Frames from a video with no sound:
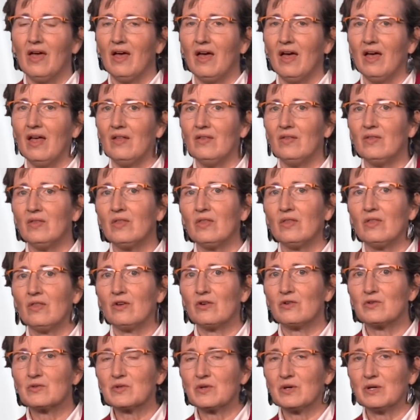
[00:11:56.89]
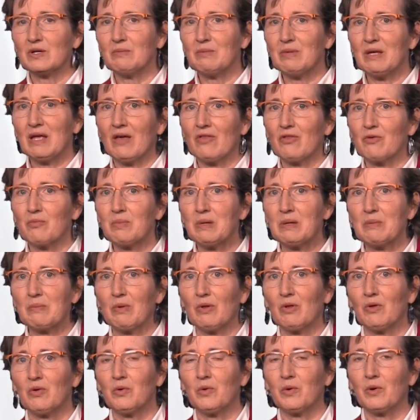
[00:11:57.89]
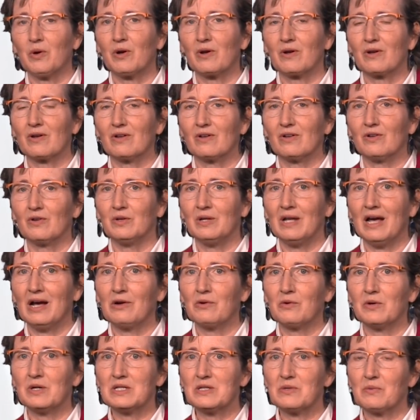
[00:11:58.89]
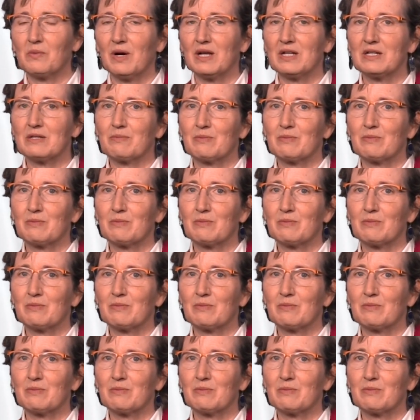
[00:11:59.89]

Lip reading: And there's going to be other people who are not going to want to